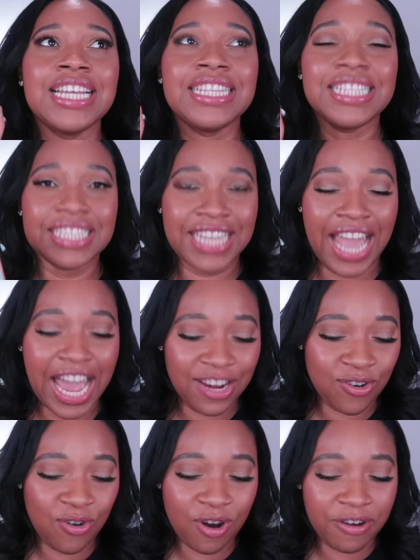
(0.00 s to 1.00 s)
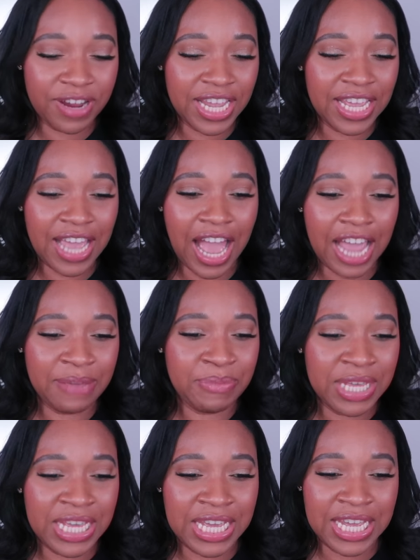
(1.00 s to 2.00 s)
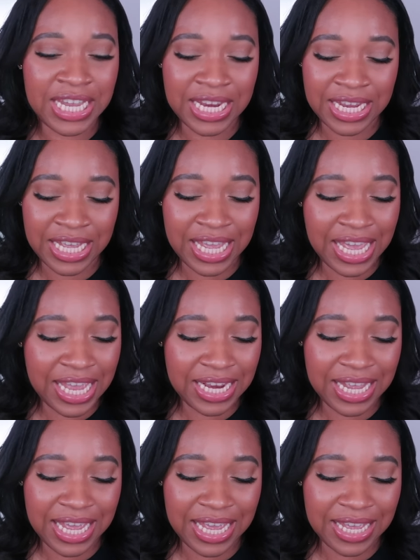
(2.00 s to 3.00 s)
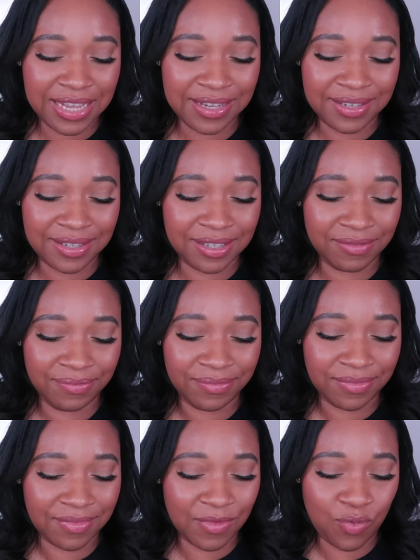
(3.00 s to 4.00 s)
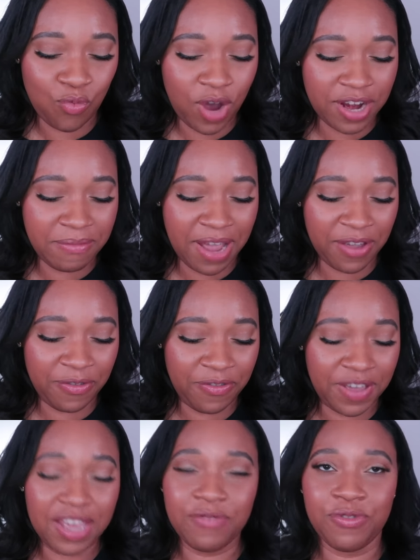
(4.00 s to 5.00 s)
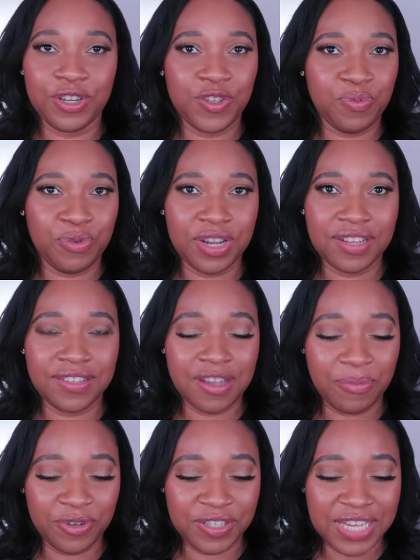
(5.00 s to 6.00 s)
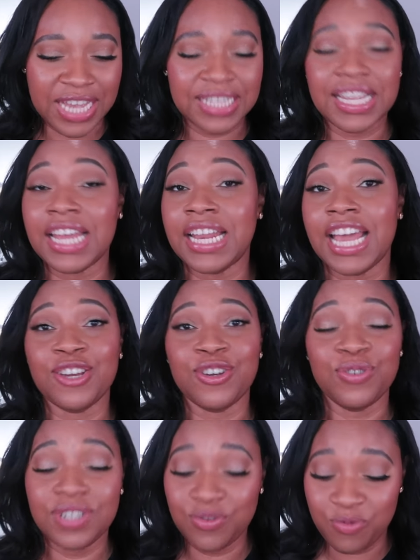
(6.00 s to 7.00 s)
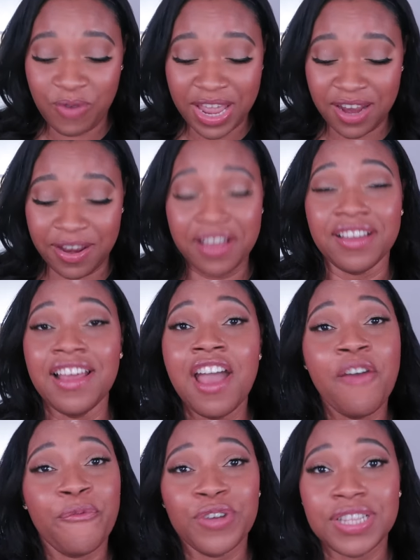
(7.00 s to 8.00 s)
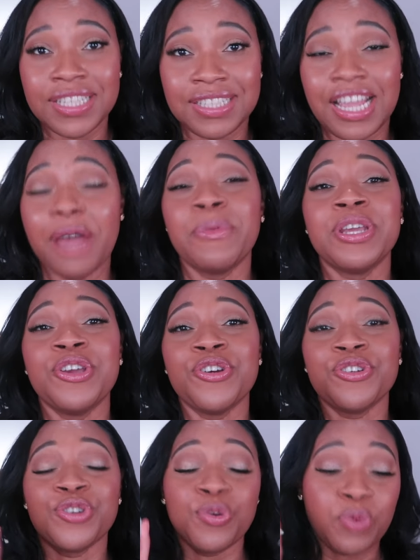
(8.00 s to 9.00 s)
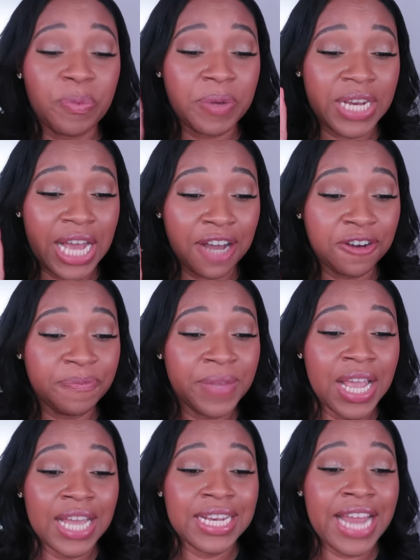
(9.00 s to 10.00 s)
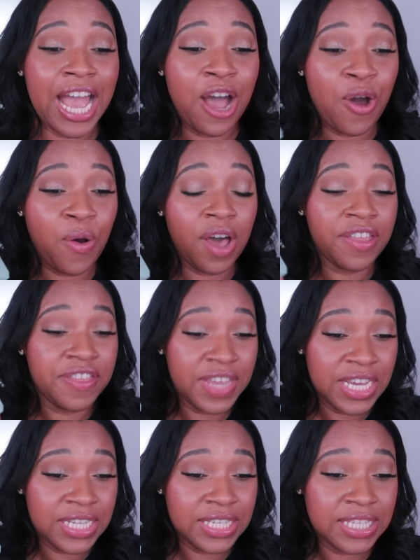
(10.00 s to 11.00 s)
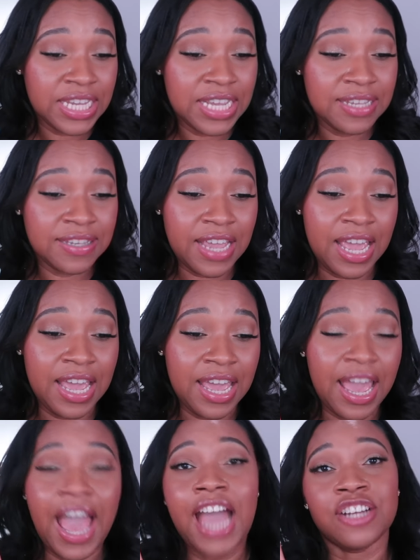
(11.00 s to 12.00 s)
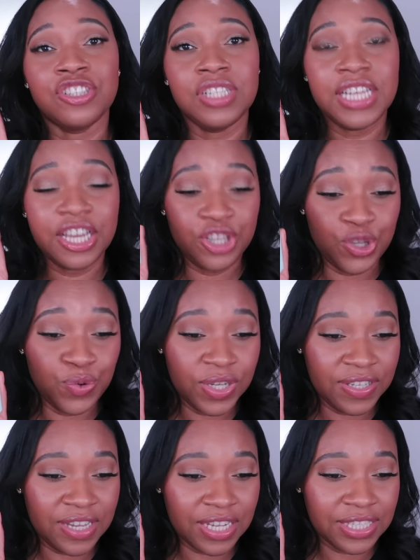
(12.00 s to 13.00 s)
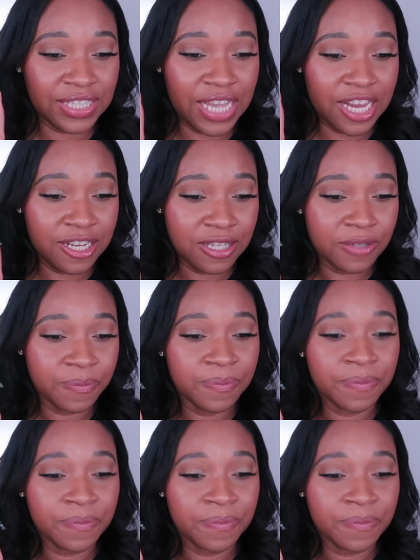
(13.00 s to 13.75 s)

this category. I mean, it is one of my favorite spring and summer scents, and I couldn't wait for this time of year to whip it out. Now, this is actually a unisex scent.